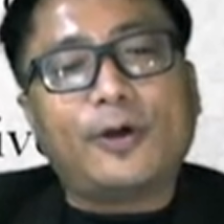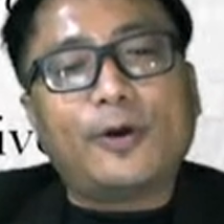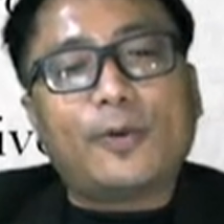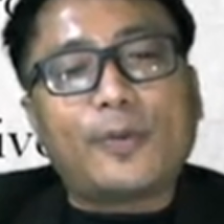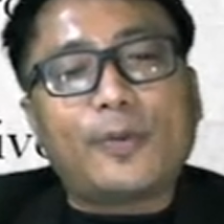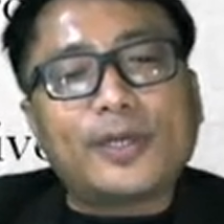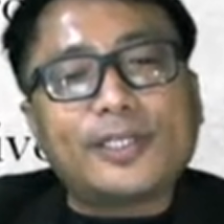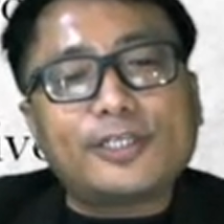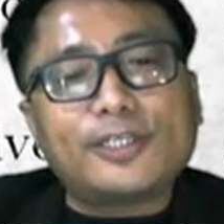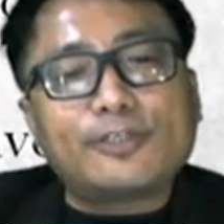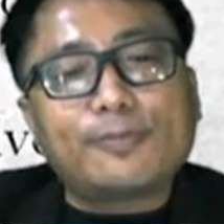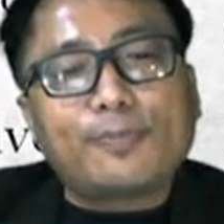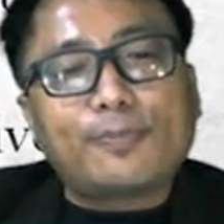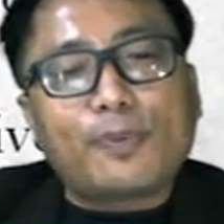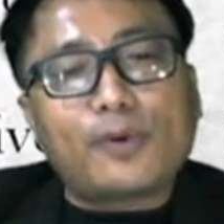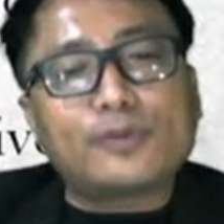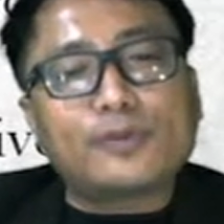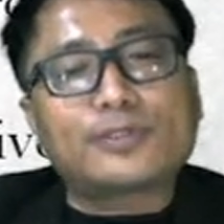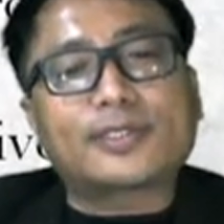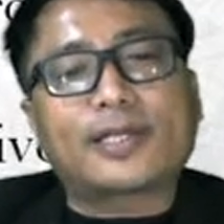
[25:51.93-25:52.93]
What is
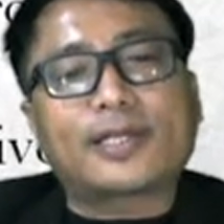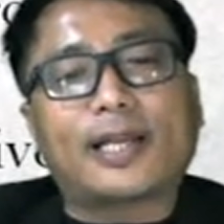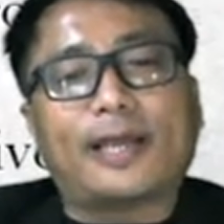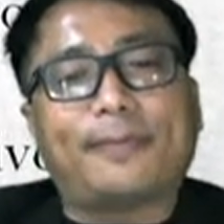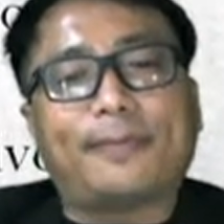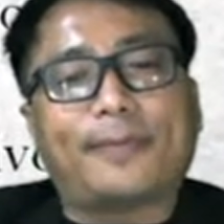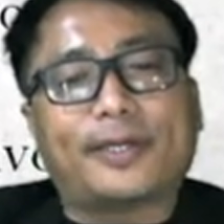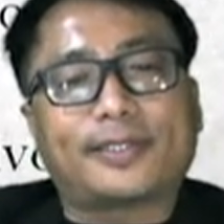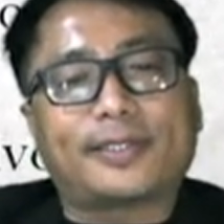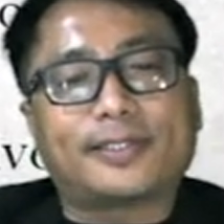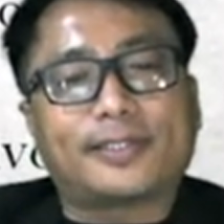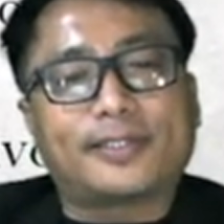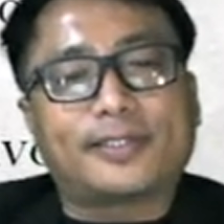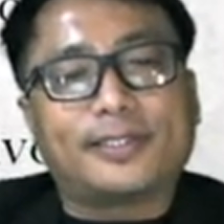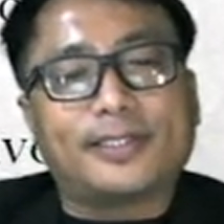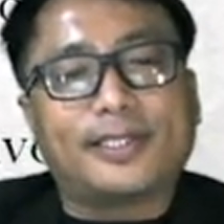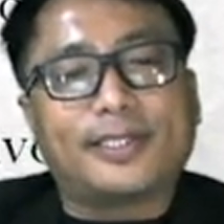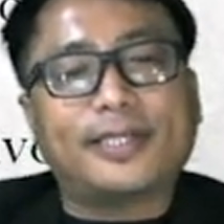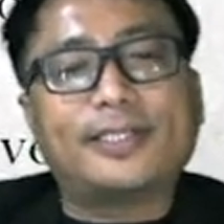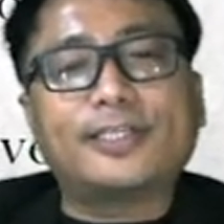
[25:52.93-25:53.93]
post-climax?
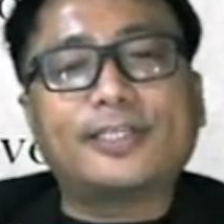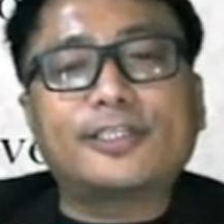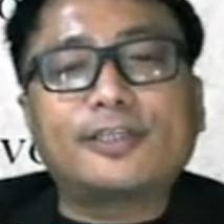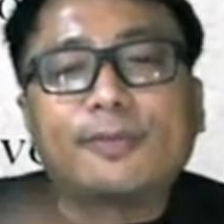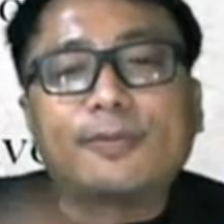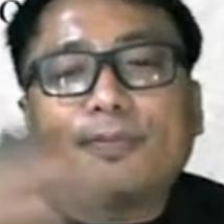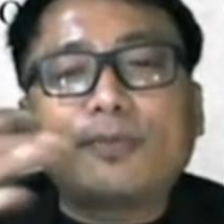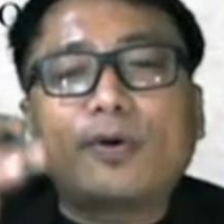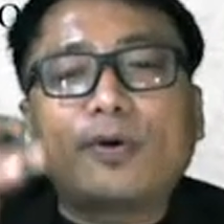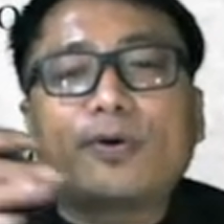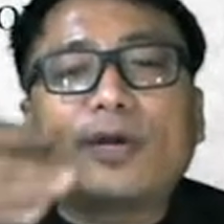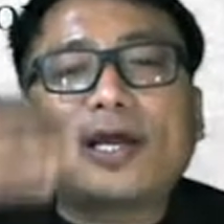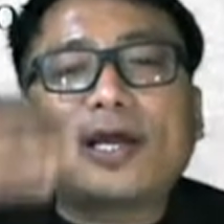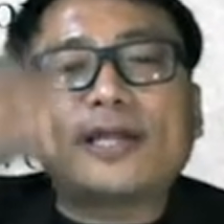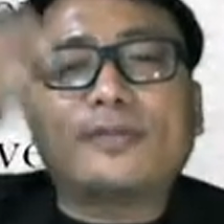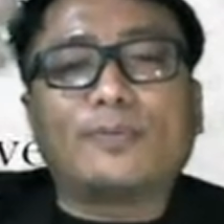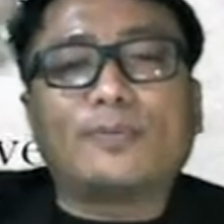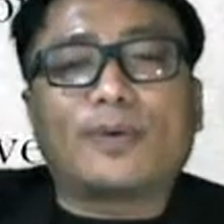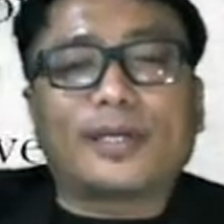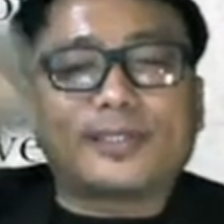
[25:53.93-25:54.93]
That is the more
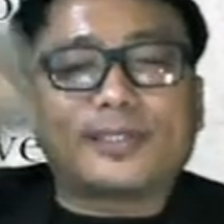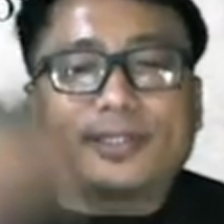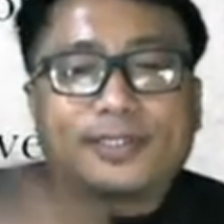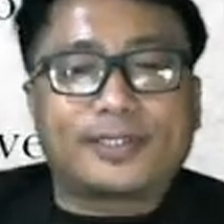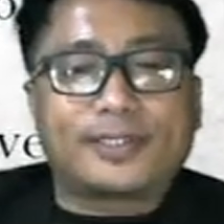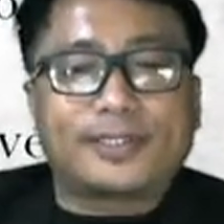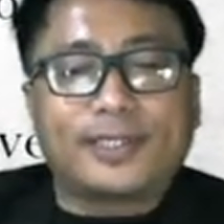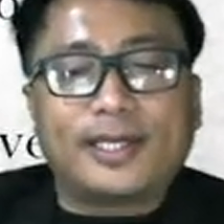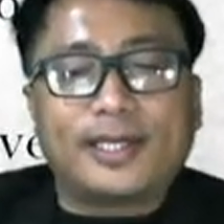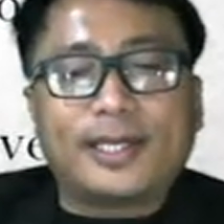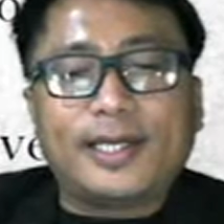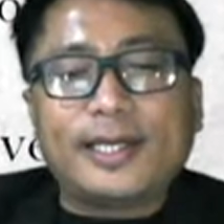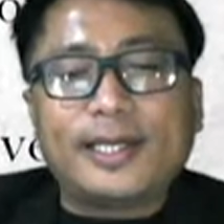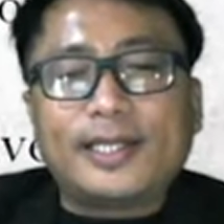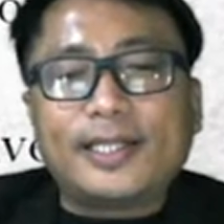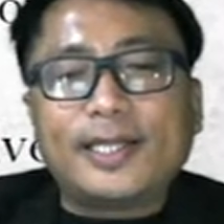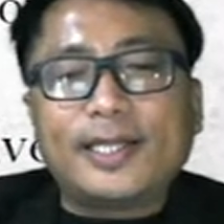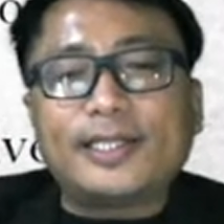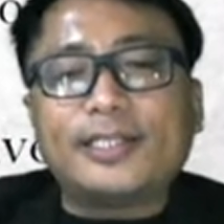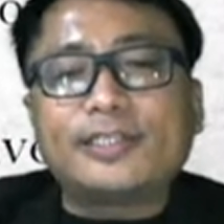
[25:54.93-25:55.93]
advanced.
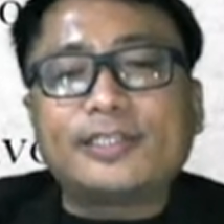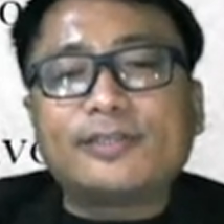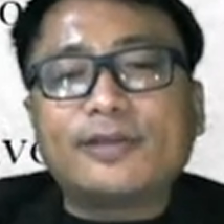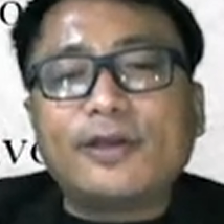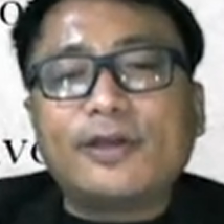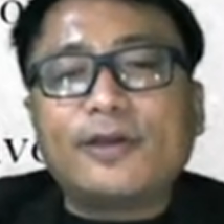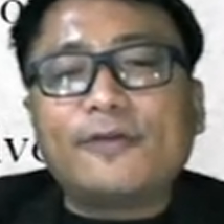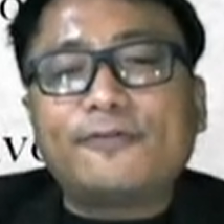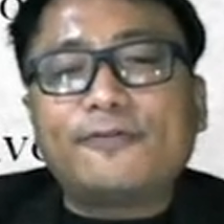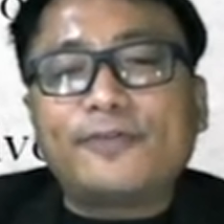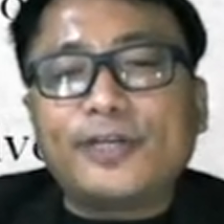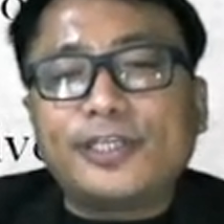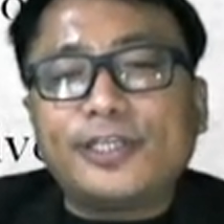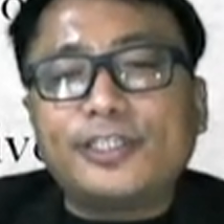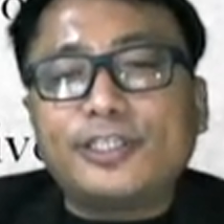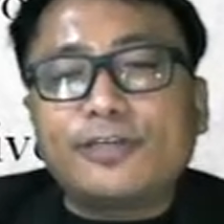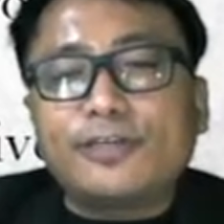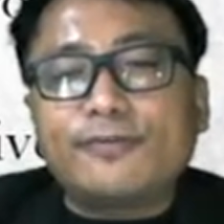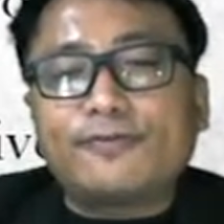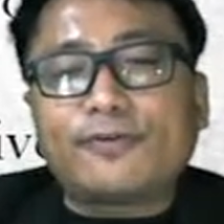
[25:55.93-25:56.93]
That is,
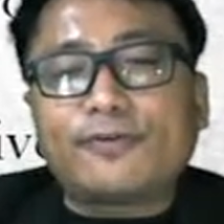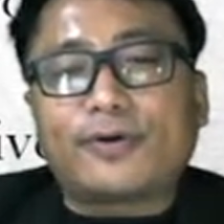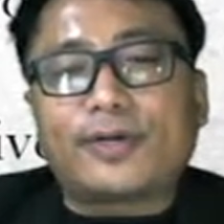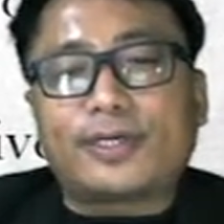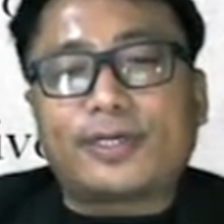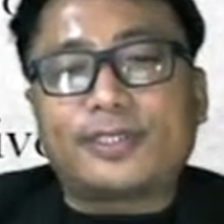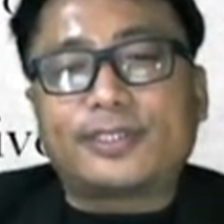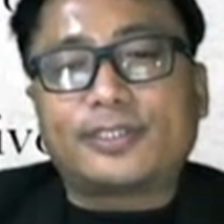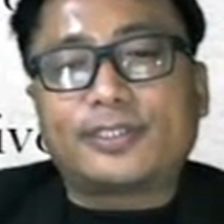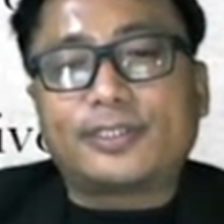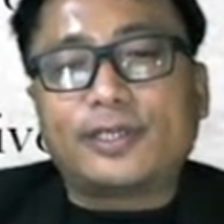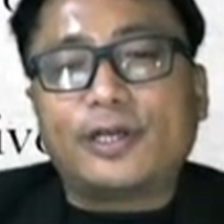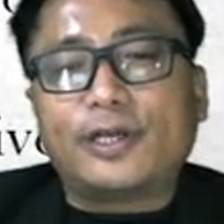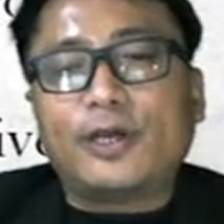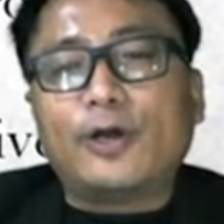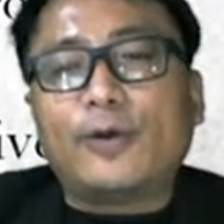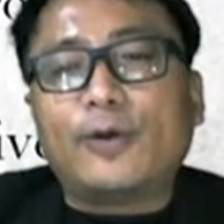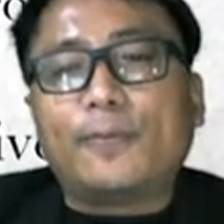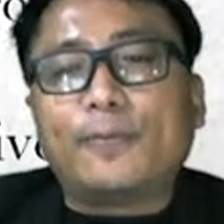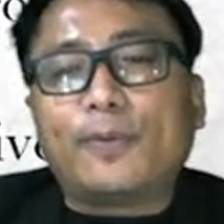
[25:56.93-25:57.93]
fringing forests
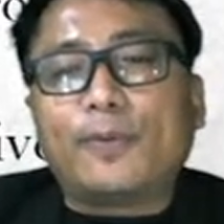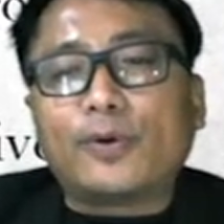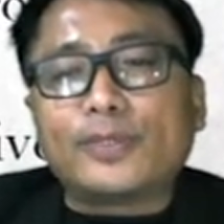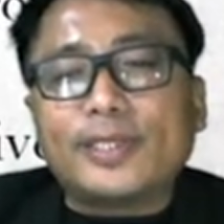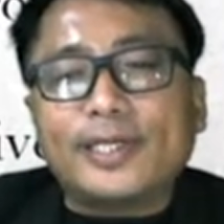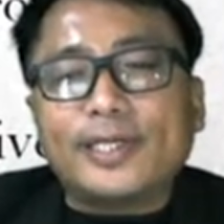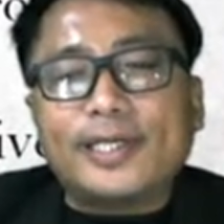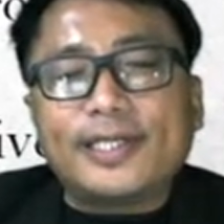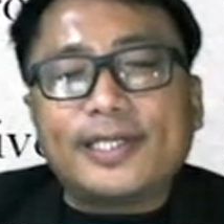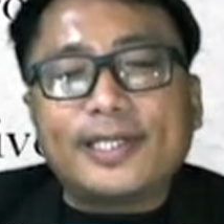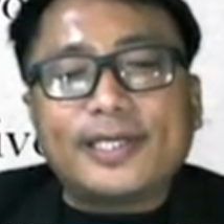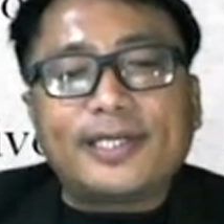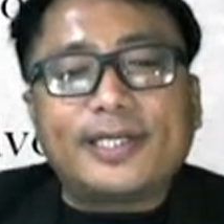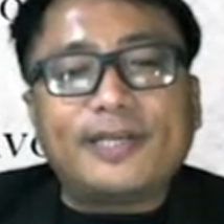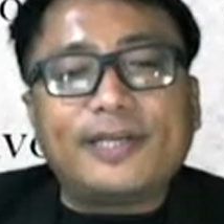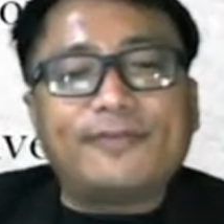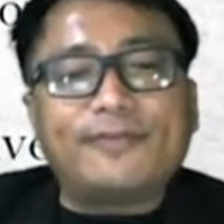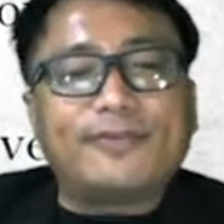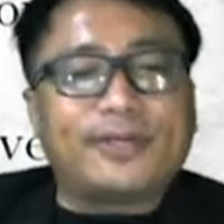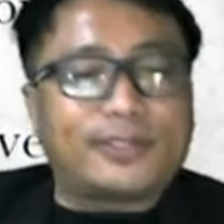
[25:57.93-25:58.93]
bordering the
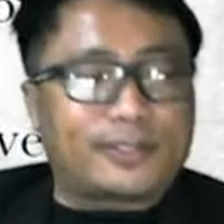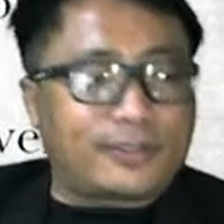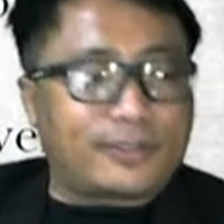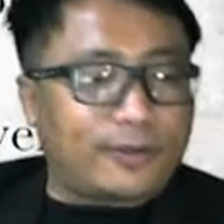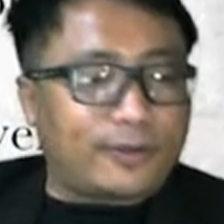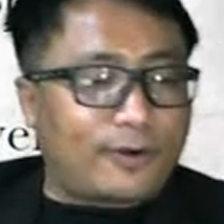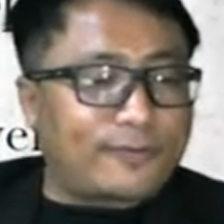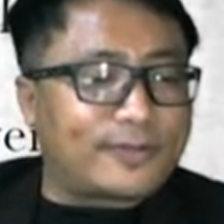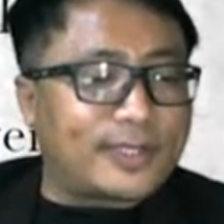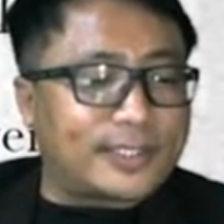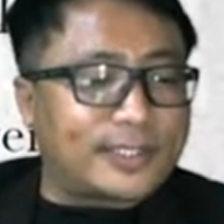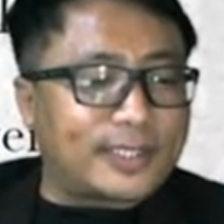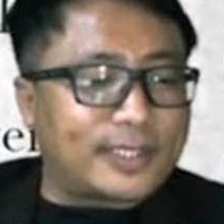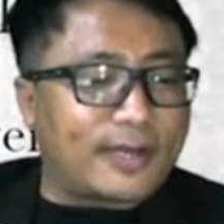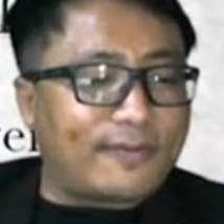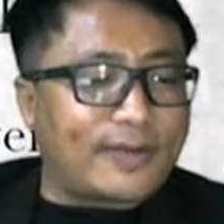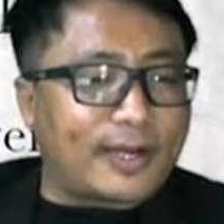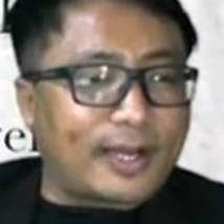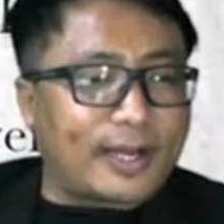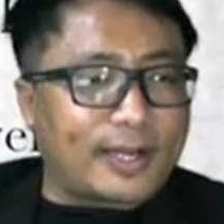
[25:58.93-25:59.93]
rivers of the
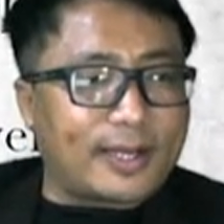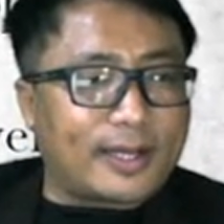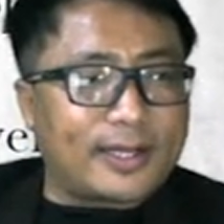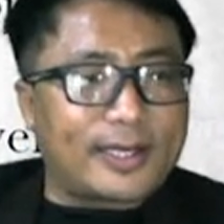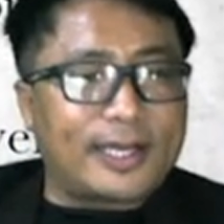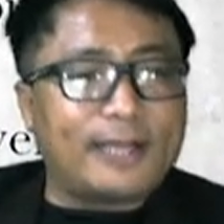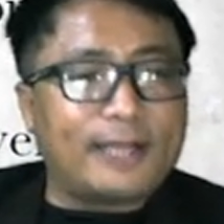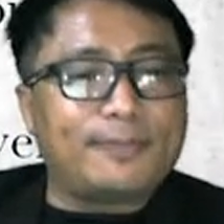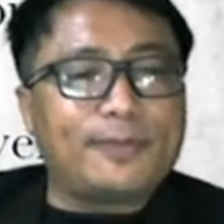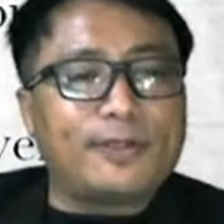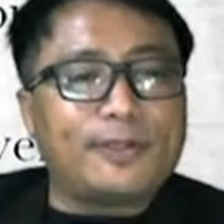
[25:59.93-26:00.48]
savanna can be